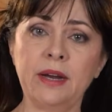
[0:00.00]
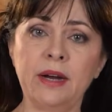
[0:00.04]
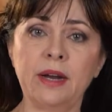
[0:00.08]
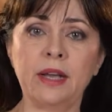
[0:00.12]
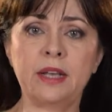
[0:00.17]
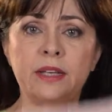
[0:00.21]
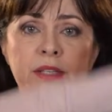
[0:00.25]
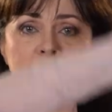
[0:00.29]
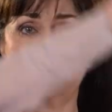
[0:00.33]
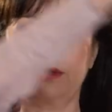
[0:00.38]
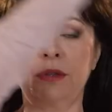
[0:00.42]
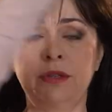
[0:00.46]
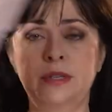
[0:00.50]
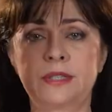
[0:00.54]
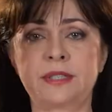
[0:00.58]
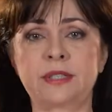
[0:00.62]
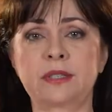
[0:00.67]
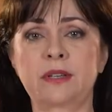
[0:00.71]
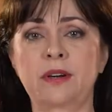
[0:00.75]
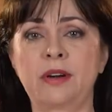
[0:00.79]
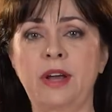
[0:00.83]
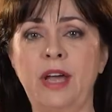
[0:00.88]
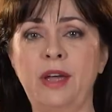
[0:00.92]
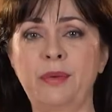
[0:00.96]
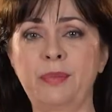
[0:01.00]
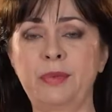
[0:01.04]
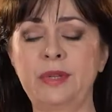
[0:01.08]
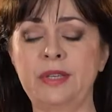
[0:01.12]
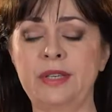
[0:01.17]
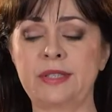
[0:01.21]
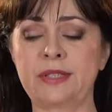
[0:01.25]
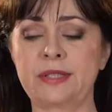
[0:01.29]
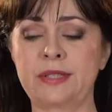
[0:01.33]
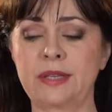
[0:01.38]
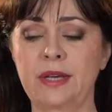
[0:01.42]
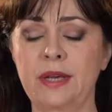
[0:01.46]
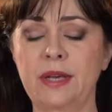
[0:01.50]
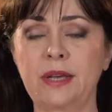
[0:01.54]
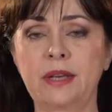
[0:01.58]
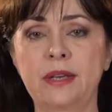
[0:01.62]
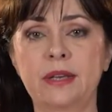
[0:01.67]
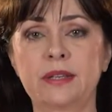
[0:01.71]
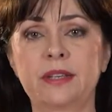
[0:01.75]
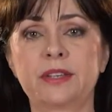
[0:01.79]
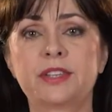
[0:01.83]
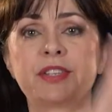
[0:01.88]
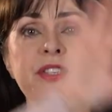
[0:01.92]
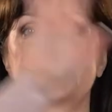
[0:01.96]
has to describe this
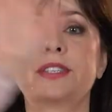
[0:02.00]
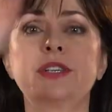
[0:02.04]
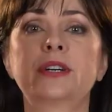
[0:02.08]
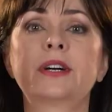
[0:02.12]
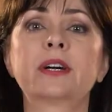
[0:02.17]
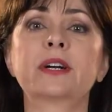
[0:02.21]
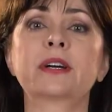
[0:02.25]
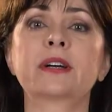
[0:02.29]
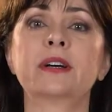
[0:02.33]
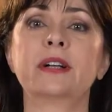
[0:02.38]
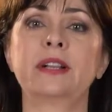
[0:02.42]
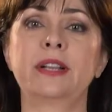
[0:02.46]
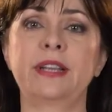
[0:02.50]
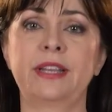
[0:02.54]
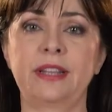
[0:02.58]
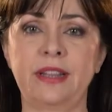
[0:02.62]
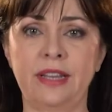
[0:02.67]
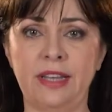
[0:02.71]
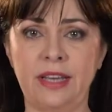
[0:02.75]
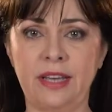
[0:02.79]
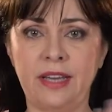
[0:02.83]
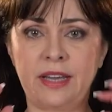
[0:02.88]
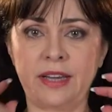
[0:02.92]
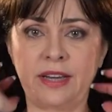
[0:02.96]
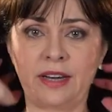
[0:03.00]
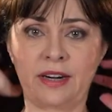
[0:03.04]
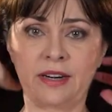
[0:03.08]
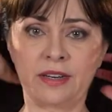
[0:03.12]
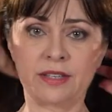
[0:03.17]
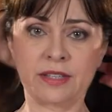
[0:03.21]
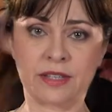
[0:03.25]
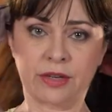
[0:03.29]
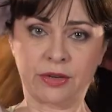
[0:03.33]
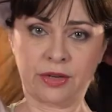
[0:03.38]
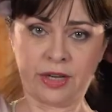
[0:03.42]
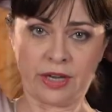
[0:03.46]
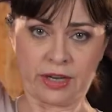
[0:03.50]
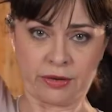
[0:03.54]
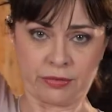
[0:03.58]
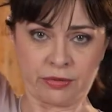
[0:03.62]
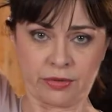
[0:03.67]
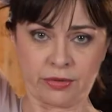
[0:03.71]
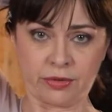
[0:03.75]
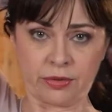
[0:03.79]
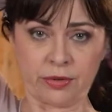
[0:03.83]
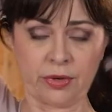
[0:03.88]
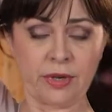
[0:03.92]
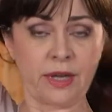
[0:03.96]
circle in the air, so you have
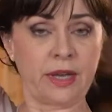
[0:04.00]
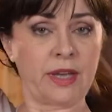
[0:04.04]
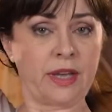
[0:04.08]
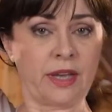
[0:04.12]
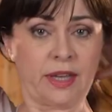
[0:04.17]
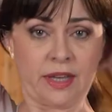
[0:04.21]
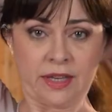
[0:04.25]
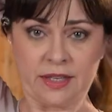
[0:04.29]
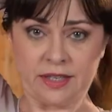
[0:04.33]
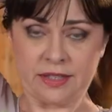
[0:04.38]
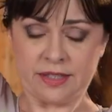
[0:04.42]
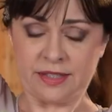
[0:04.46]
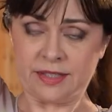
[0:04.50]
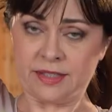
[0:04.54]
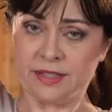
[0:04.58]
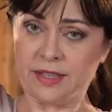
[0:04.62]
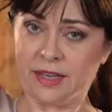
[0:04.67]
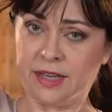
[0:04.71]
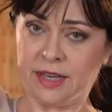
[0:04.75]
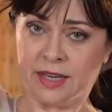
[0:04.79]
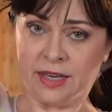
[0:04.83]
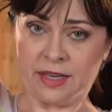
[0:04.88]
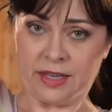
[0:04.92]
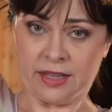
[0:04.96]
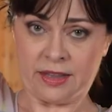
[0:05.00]
to see